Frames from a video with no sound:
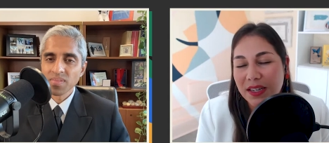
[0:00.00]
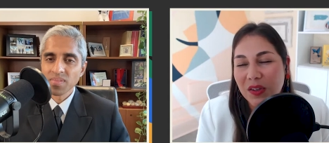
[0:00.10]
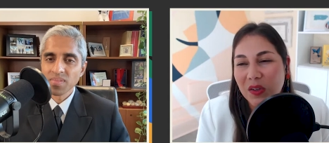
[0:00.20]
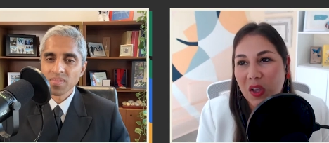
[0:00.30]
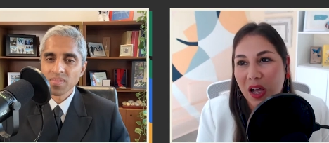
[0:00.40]

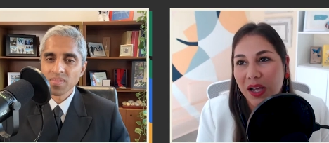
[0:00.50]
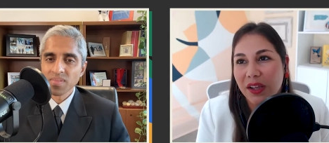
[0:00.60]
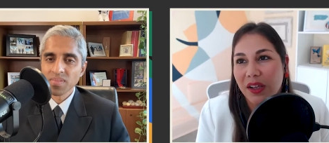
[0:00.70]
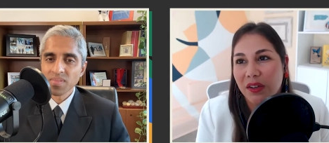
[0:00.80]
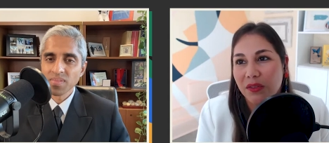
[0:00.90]
Speaker 1: a
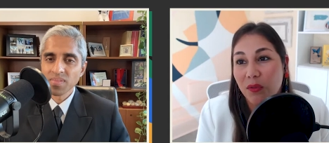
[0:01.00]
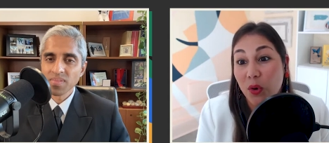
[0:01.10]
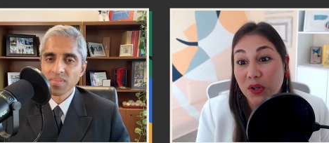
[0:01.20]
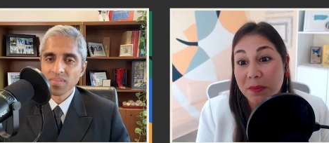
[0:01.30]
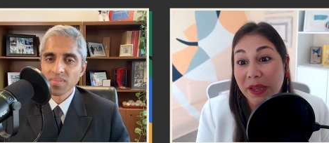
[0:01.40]
lot of
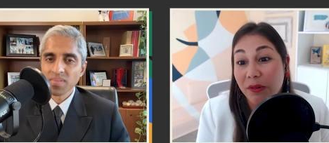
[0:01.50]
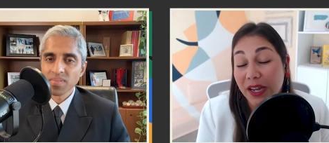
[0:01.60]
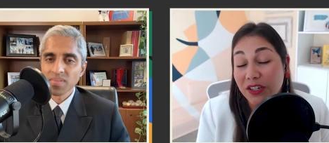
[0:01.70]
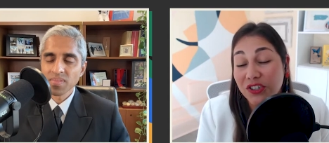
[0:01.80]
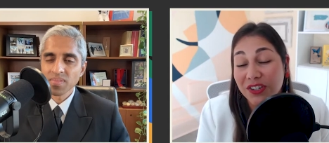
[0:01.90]
forced
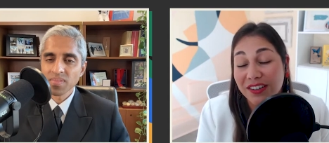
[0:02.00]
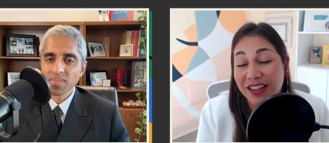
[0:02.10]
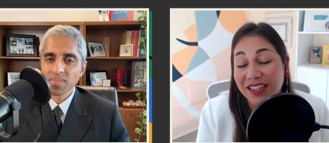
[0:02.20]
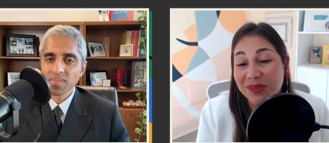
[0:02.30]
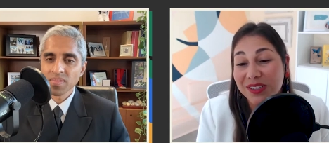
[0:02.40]
migration, and
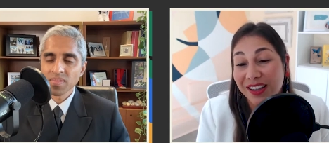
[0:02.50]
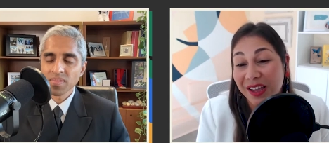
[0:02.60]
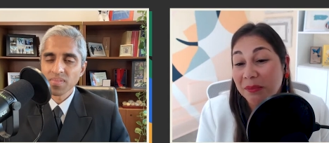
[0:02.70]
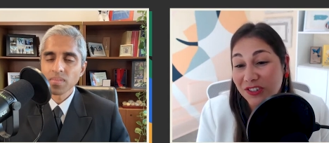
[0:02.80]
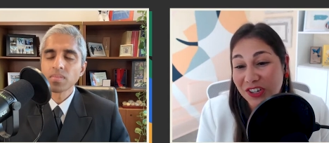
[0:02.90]
that's what
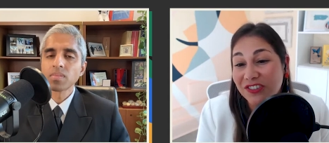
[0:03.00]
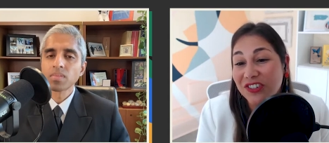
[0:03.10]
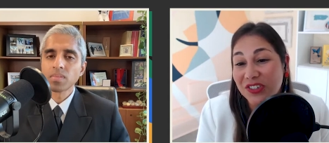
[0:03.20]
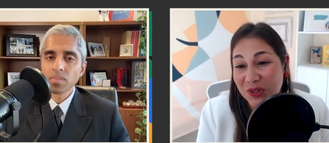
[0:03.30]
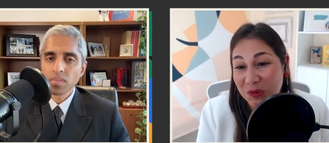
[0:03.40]
climate change
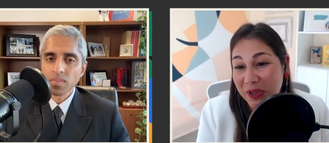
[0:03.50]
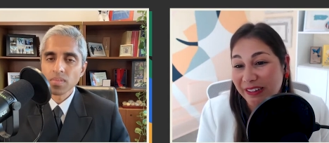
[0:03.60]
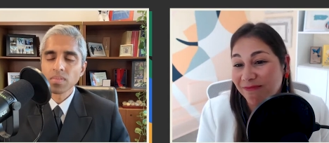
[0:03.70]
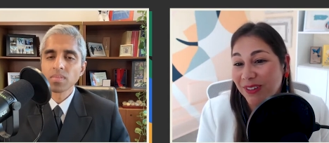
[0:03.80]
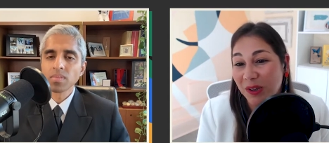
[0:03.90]
is
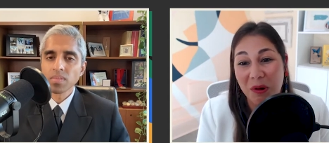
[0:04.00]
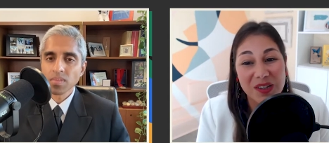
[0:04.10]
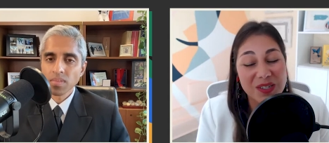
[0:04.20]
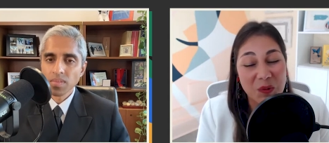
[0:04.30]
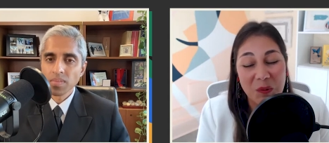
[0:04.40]
doing
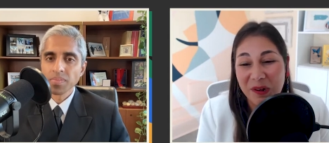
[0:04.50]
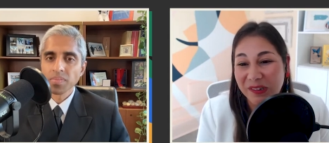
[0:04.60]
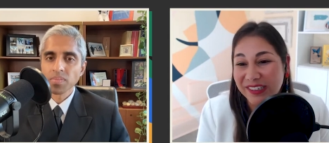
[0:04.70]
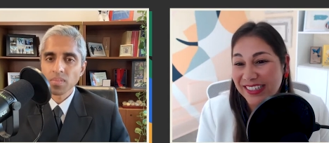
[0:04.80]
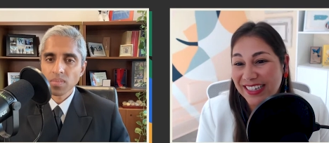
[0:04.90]
across the
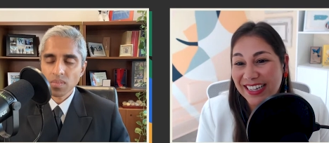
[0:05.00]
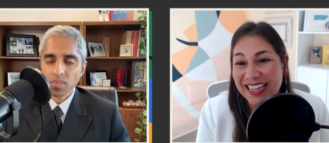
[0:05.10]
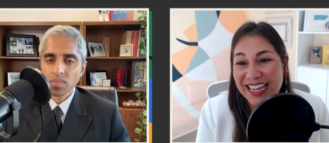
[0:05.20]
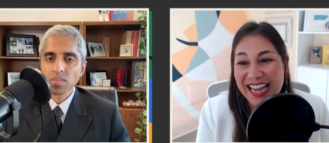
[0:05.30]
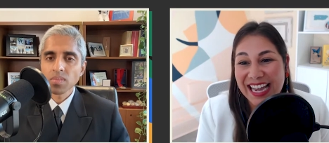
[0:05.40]
world.
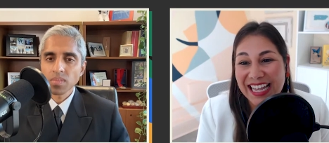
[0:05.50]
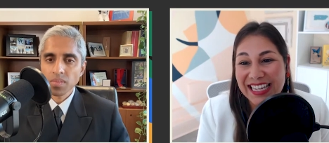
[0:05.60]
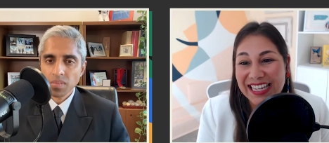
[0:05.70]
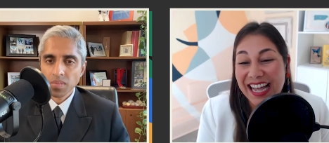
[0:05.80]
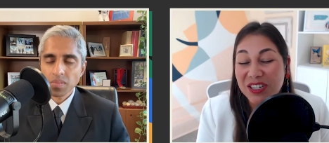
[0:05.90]

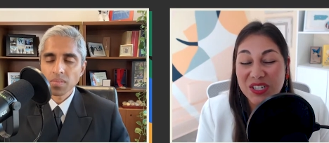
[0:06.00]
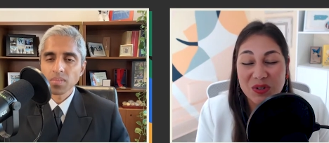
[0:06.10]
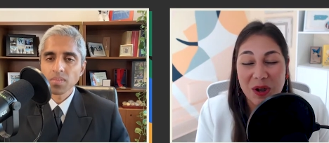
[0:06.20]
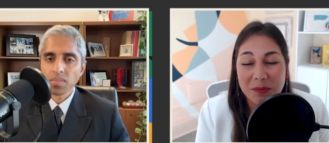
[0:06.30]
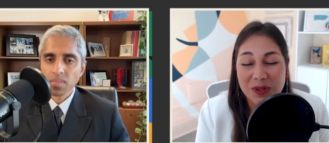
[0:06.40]
And that
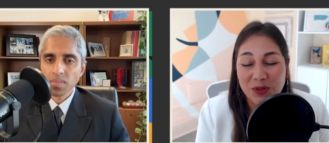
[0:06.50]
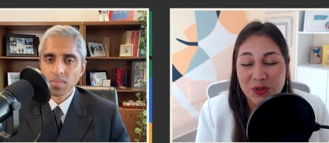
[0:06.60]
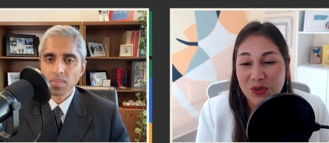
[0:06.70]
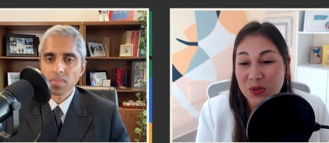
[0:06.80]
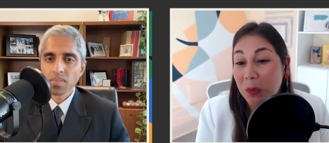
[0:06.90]
disrupts
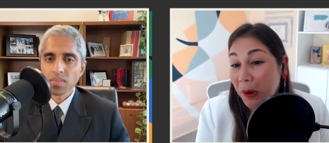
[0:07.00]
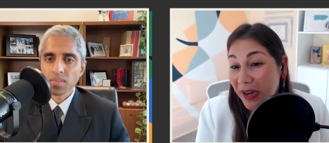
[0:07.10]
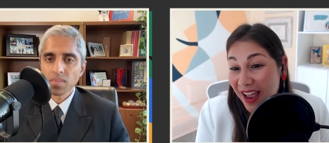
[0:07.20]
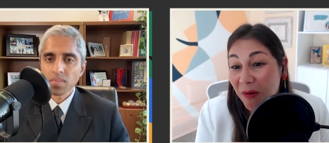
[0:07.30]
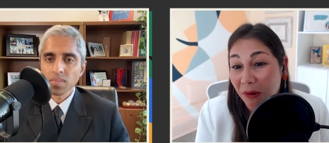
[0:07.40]
social support
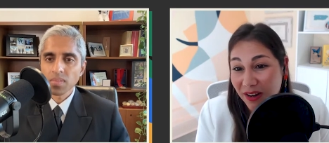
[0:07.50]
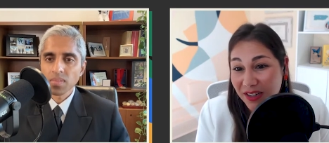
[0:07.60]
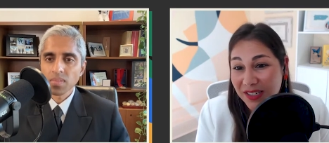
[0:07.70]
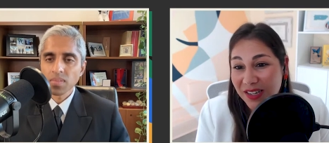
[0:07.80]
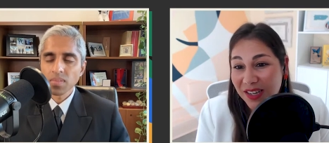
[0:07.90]

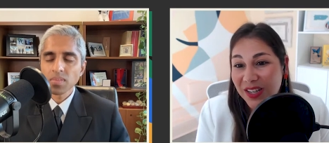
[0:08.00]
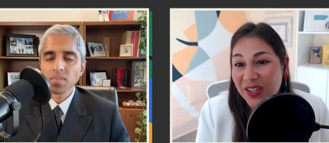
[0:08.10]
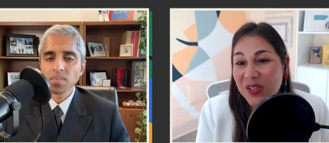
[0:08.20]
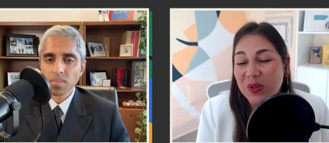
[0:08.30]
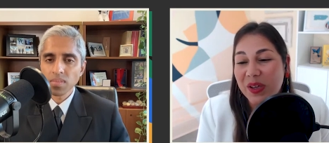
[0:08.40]
networks.
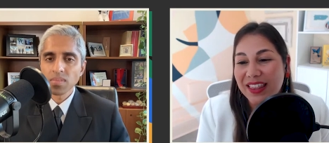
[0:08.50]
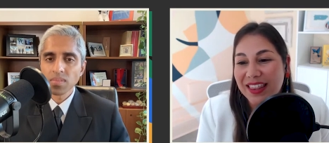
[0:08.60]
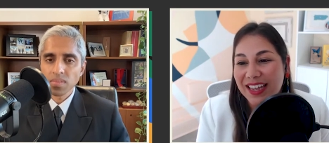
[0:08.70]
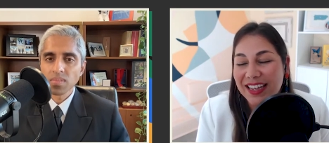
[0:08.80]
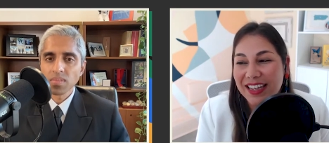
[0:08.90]
Hmm. So I
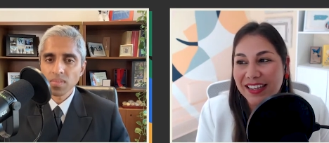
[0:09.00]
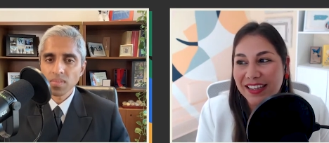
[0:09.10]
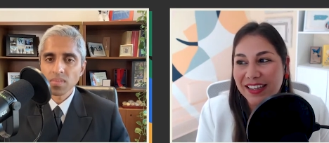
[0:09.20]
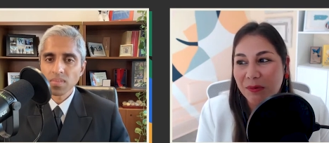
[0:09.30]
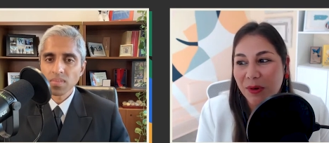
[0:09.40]
think
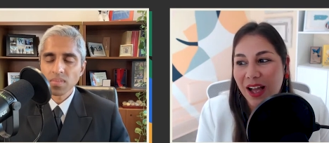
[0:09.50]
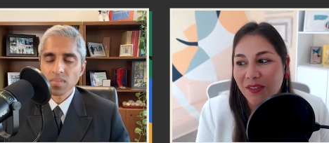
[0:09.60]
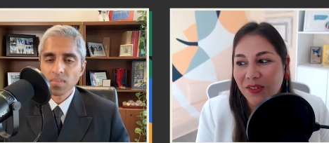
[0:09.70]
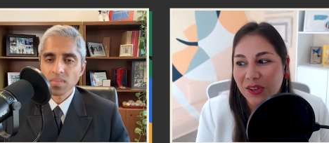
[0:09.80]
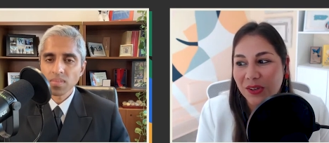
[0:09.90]
we
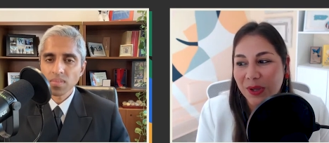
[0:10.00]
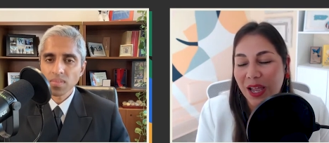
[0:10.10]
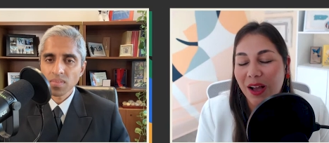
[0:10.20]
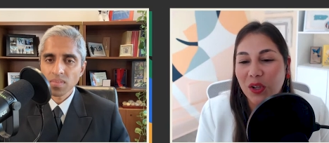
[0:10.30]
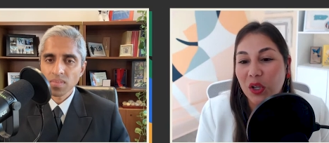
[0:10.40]
have a we
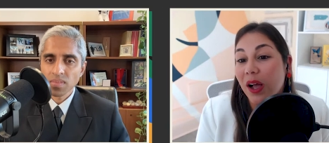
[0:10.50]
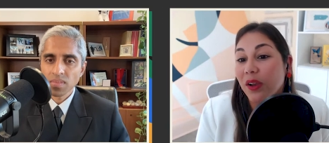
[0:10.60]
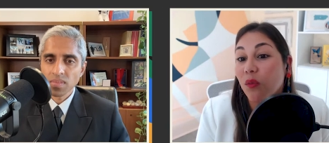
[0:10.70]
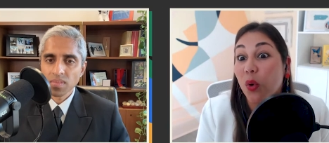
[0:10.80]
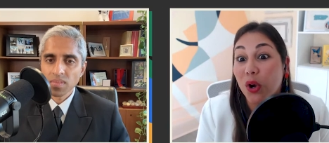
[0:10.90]
have a lot
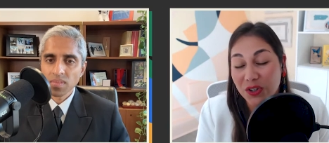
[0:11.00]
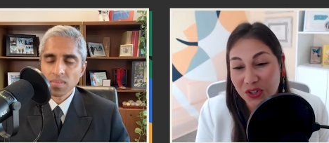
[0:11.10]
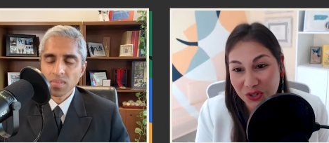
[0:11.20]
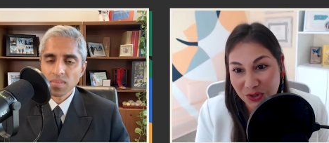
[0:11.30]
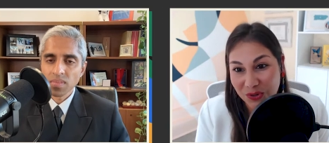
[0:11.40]
of work
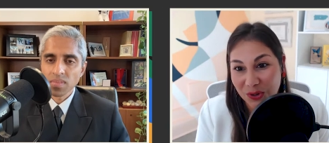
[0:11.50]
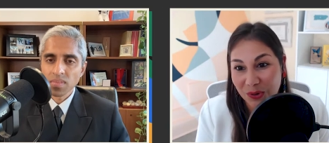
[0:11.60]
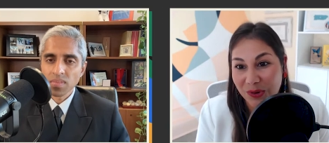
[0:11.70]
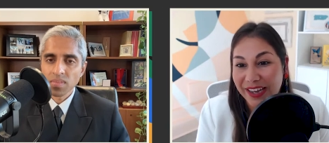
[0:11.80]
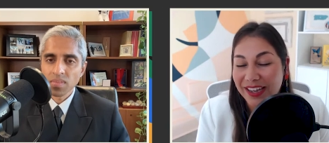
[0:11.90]
to do to
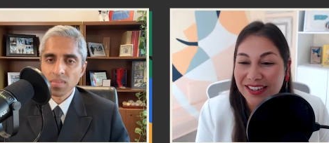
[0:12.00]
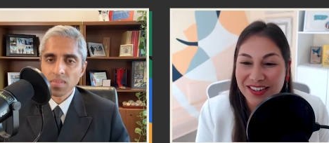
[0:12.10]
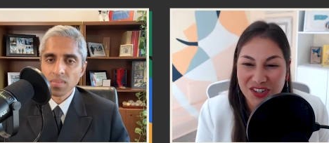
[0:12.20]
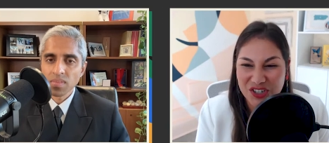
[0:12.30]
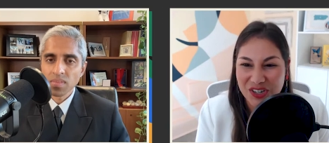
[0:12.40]
create
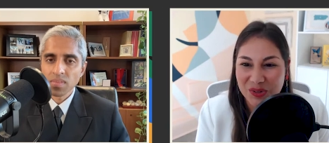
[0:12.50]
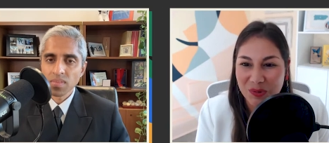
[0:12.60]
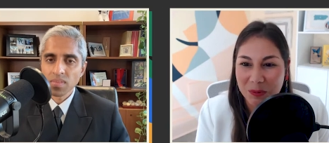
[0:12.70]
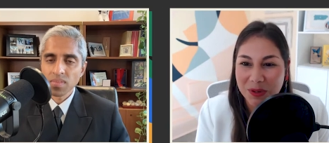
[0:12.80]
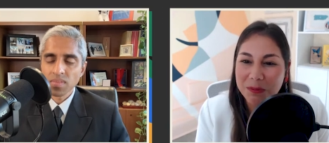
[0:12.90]
conditions
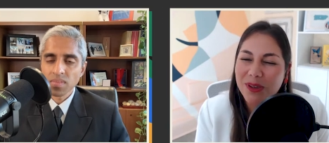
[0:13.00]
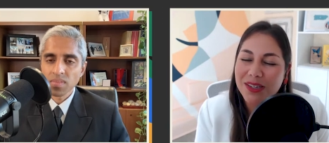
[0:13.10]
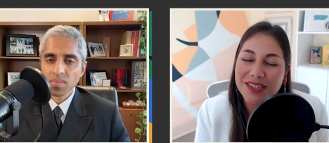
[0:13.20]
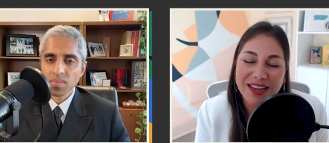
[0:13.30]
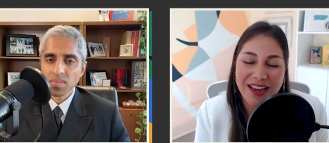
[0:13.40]
where people
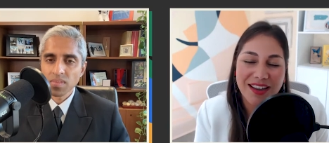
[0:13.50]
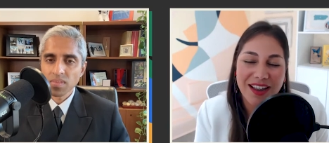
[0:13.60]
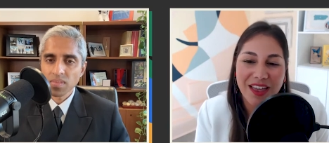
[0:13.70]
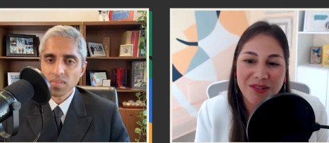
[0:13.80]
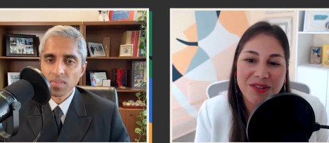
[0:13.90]
can stay
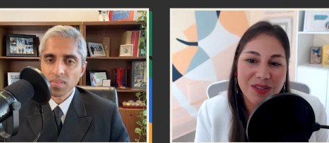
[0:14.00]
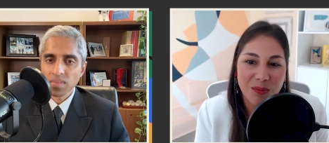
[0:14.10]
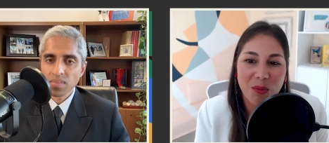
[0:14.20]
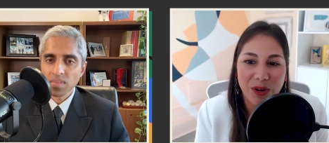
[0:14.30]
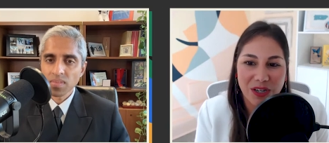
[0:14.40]
together and
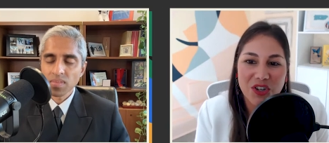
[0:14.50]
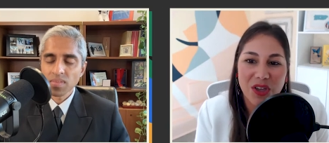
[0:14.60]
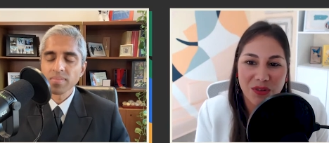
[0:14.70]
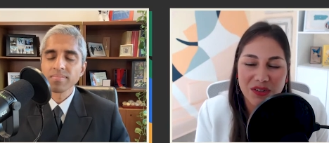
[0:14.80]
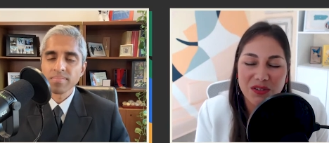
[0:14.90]
support each
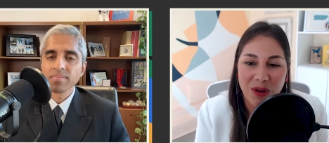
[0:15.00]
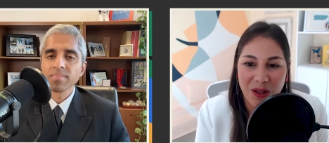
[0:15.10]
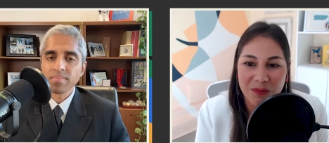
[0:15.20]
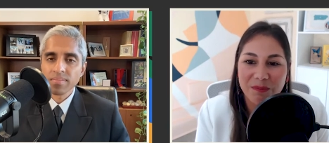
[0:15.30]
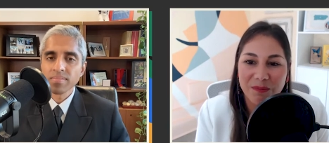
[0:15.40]
other as well.